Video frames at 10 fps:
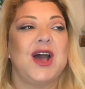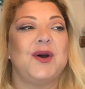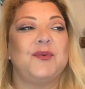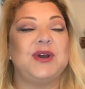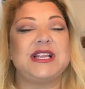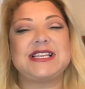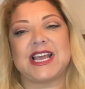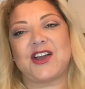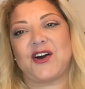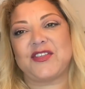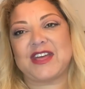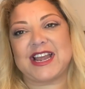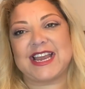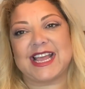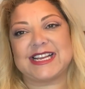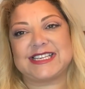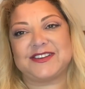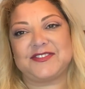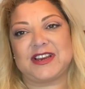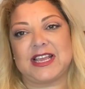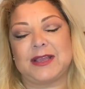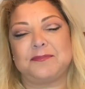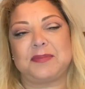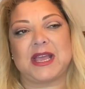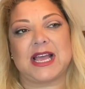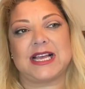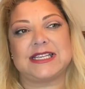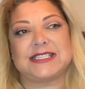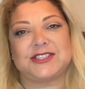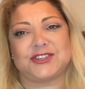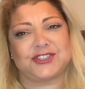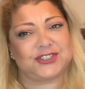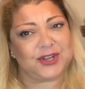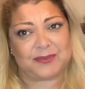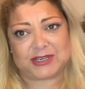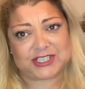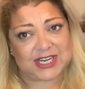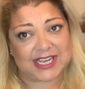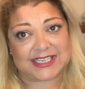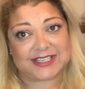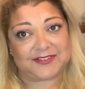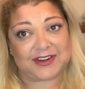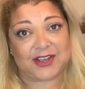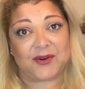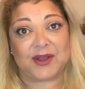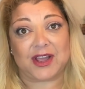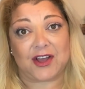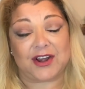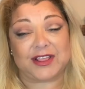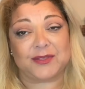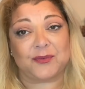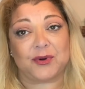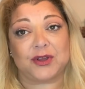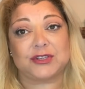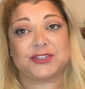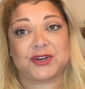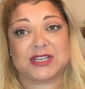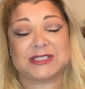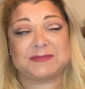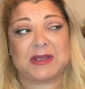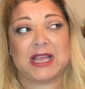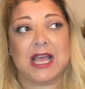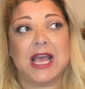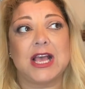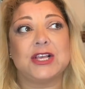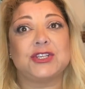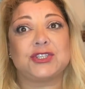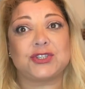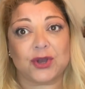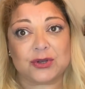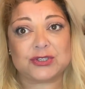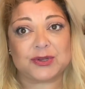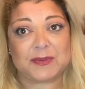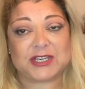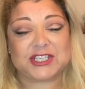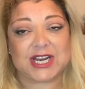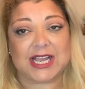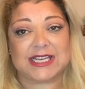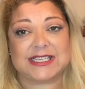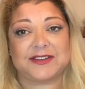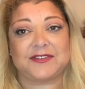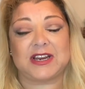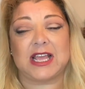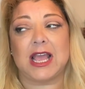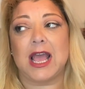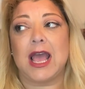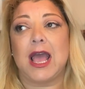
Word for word: We take all that negativity, because there's so much negativity going on in the world. Trust me, so much negativity.